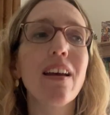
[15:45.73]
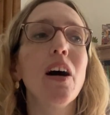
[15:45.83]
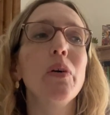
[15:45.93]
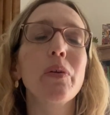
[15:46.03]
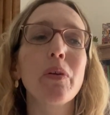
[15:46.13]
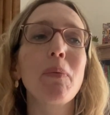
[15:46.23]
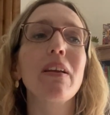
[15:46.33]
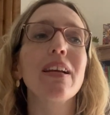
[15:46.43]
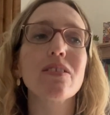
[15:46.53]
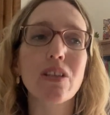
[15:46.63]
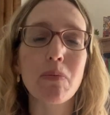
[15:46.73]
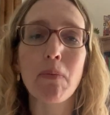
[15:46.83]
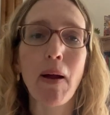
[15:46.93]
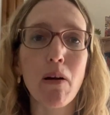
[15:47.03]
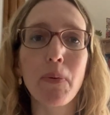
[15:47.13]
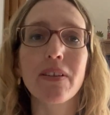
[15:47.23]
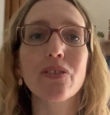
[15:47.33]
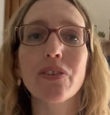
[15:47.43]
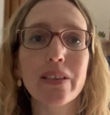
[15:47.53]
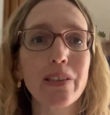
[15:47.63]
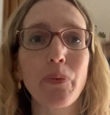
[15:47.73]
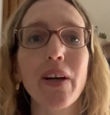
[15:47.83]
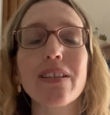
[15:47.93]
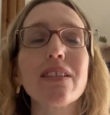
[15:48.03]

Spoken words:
I would have been extremely proud, because Oscar worked